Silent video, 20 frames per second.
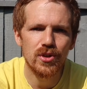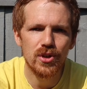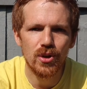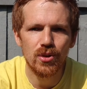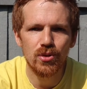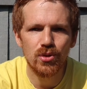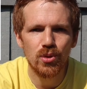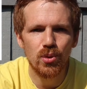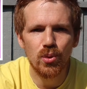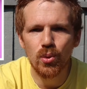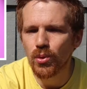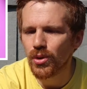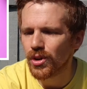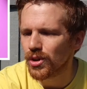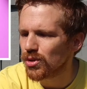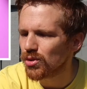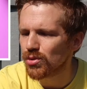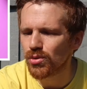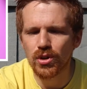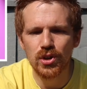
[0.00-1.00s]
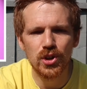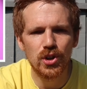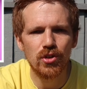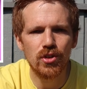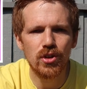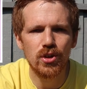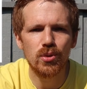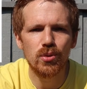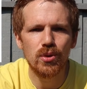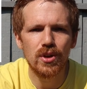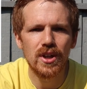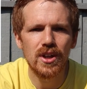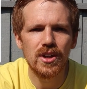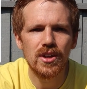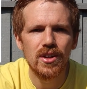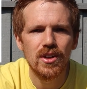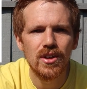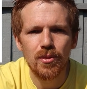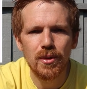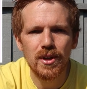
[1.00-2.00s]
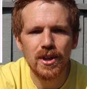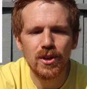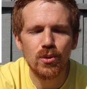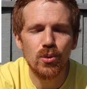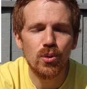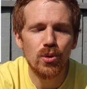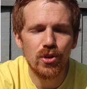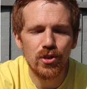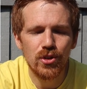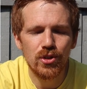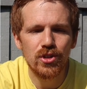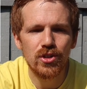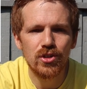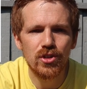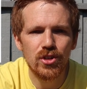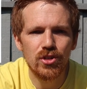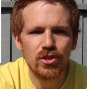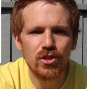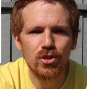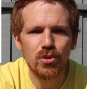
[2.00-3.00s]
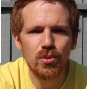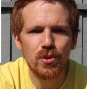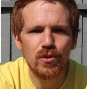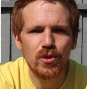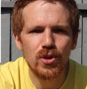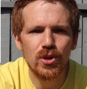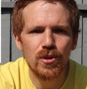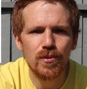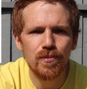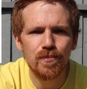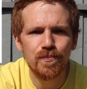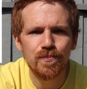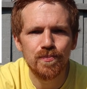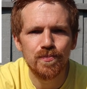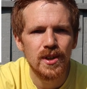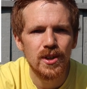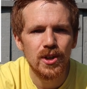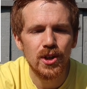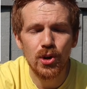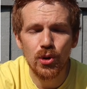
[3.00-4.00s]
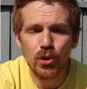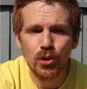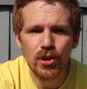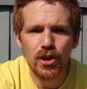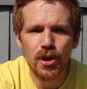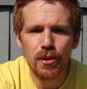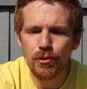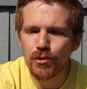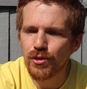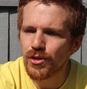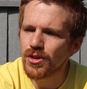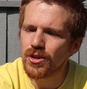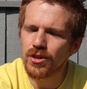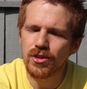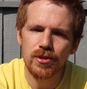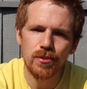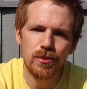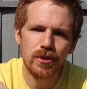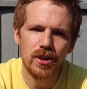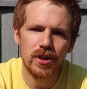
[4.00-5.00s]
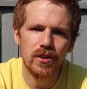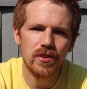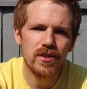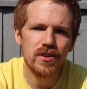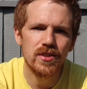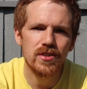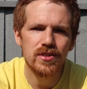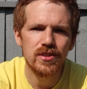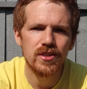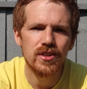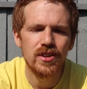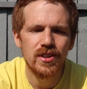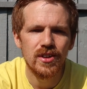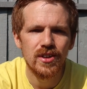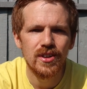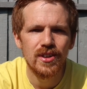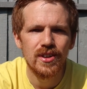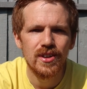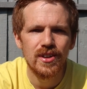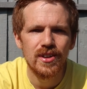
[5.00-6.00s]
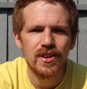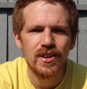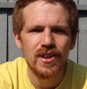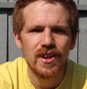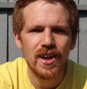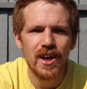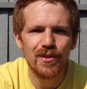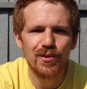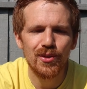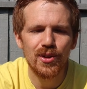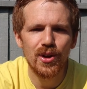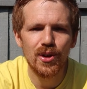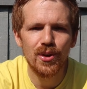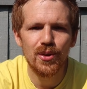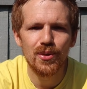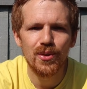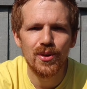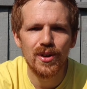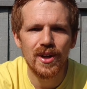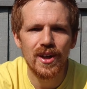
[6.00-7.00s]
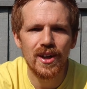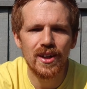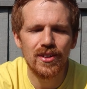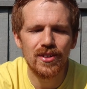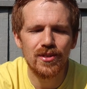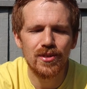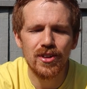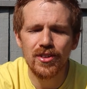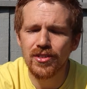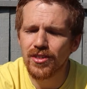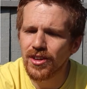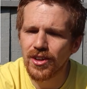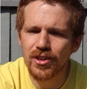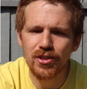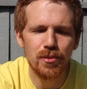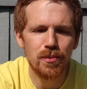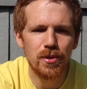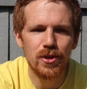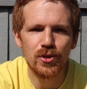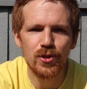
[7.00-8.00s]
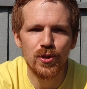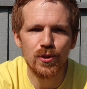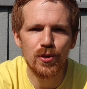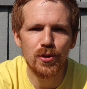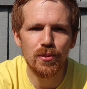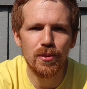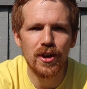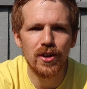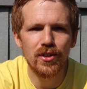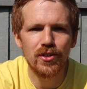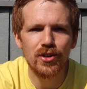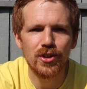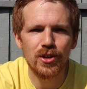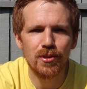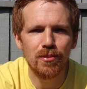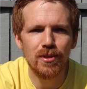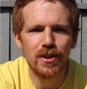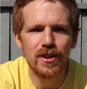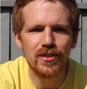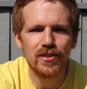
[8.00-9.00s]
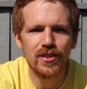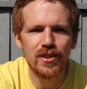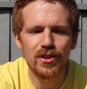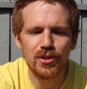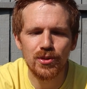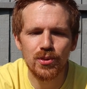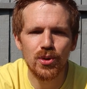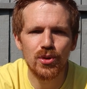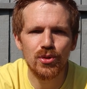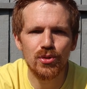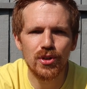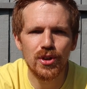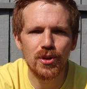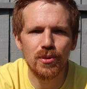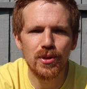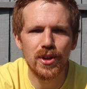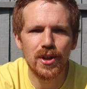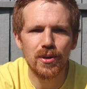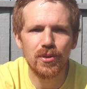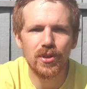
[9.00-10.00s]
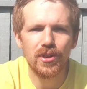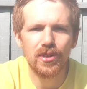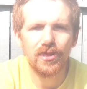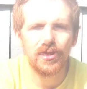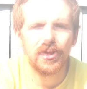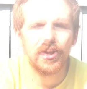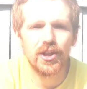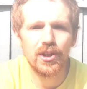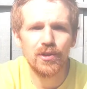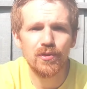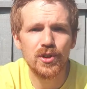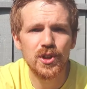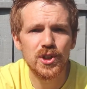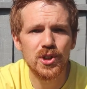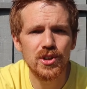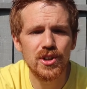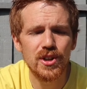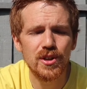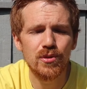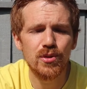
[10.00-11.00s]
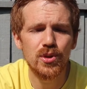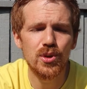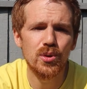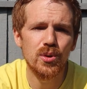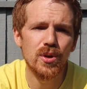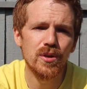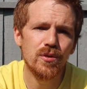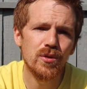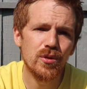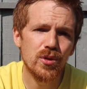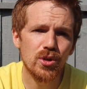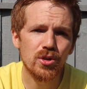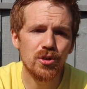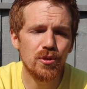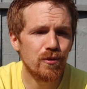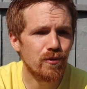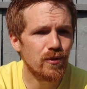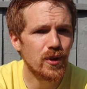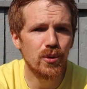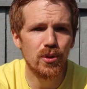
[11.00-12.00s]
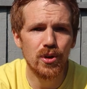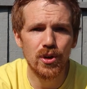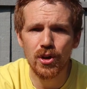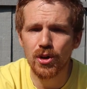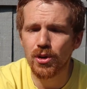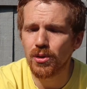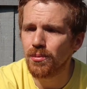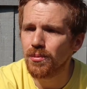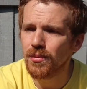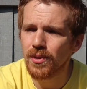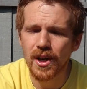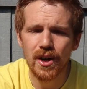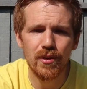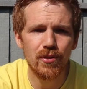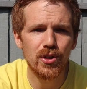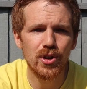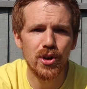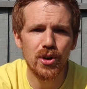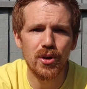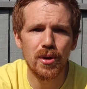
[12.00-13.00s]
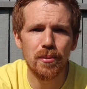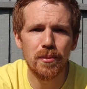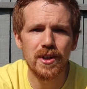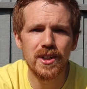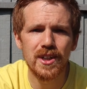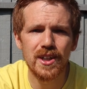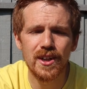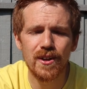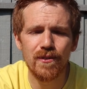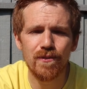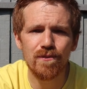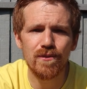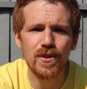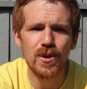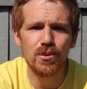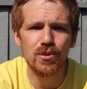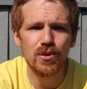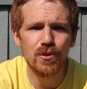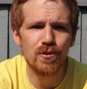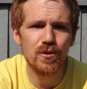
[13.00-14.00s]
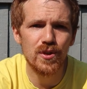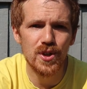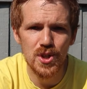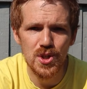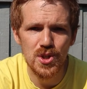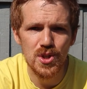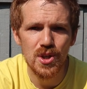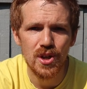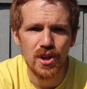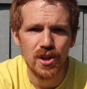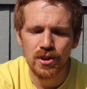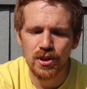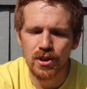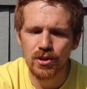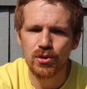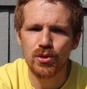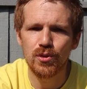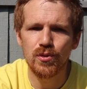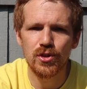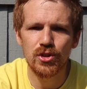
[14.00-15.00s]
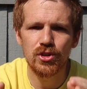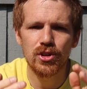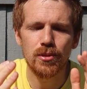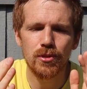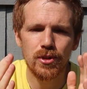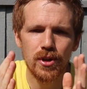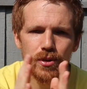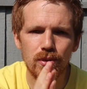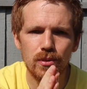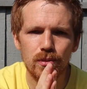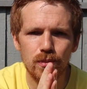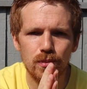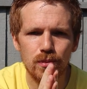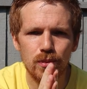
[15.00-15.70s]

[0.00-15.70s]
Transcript: video to all the instructions that you'll need to make all the suggestions we've got. Our origami fish looks something like this. Have a go, and send us a picture if you manage to complete it. It's quite tricky on that one. Another fish idea for you: if you've got some felt at home, have a go at making a felt fish. Cut two fish shapes out,